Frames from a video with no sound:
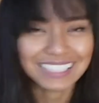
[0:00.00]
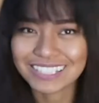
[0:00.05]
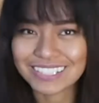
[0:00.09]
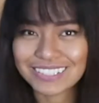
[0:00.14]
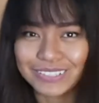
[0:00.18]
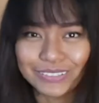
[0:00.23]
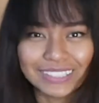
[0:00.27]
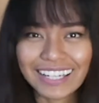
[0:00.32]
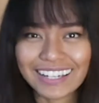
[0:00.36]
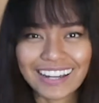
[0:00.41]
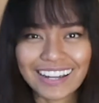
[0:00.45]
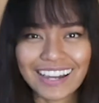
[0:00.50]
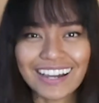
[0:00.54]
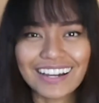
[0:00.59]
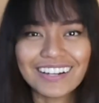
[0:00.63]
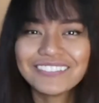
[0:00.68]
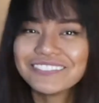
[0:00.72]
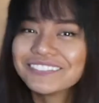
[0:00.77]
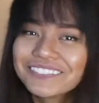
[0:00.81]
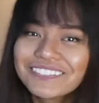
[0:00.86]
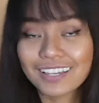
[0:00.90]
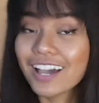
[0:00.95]
So lecker!
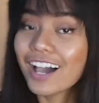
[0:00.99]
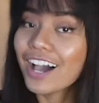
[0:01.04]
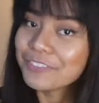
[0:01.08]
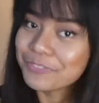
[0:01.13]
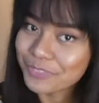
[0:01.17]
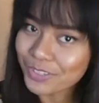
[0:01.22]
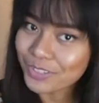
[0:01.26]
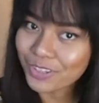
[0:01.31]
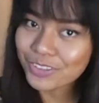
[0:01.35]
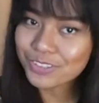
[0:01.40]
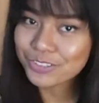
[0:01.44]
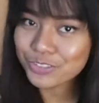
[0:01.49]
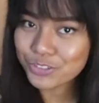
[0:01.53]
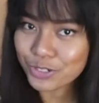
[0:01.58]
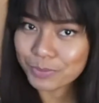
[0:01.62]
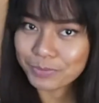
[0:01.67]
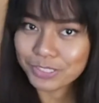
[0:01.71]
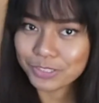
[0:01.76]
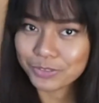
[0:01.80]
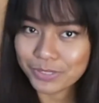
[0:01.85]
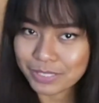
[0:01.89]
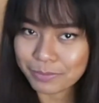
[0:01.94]
Another
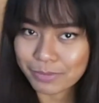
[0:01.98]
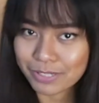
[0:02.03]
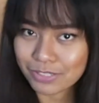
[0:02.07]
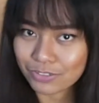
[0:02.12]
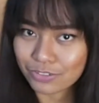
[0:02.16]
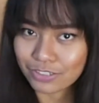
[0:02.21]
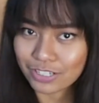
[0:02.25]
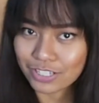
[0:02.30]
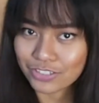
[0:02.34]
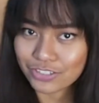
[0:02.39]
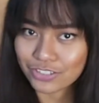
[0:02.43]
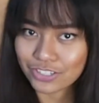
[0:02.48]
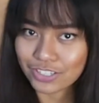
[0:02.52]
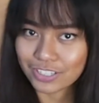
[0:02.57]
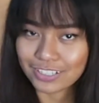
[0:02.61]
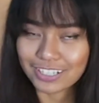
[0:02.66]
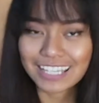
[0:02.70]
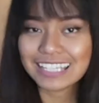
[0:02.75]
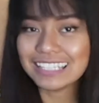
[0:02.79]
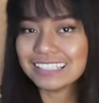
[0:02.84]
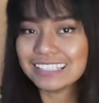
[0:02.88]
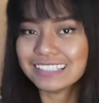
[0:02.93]
German Christmas tradition
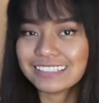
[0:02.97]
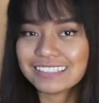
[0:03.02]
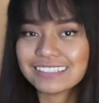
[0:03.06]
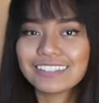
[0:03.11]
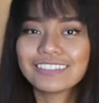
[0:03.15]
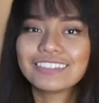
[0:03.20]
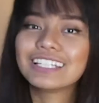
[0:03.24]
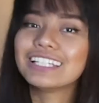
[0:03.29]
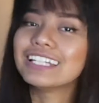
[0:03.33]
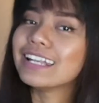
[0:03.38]
is the